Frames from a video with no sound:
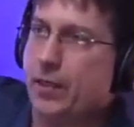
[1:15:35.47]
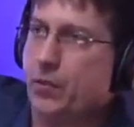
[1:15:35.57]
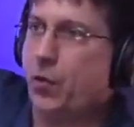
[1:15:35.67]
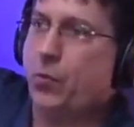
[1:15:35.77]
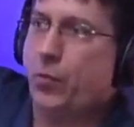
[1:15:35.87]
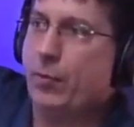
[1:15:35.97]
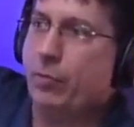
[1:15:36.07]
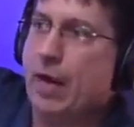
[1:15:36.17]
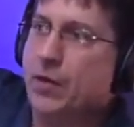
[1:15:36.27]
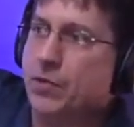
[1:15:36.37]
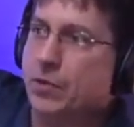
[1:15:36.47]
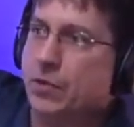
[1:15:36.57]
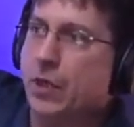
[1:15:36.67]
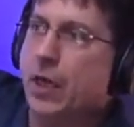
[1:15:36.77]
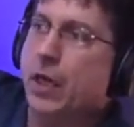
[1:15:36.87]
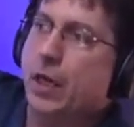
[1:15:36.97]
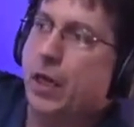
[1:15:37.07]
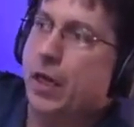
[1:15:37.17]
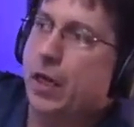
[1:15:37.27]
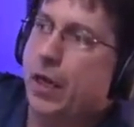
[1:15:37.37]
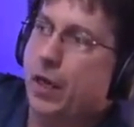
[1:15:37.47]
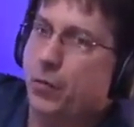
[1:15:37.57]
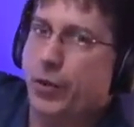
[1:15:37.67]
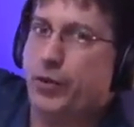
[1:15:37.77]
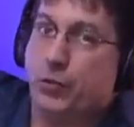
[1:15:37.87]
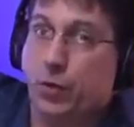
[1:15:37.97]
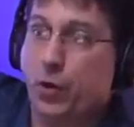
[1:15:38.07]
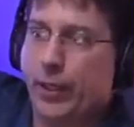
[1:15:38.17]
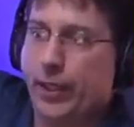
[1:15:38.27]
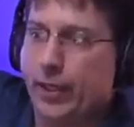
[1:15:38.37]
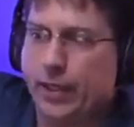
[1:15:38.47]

Chrome web browser with Yoroi.